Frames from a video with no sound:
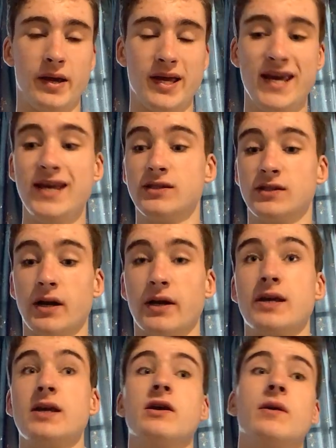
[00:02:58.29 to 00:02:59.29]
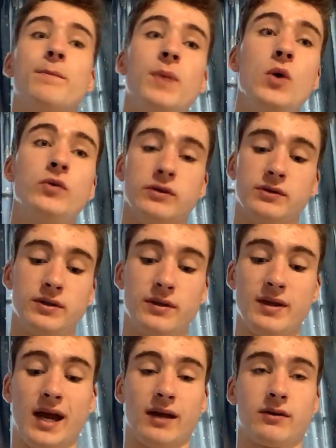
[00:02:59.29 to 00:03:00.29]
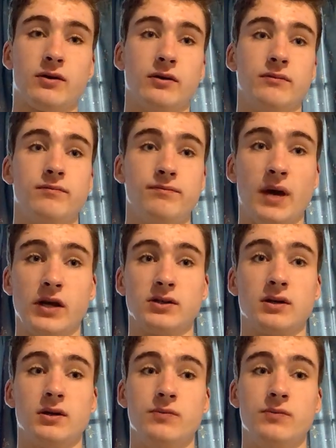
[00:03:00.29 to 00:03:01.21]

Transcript: is a key component, and that can basically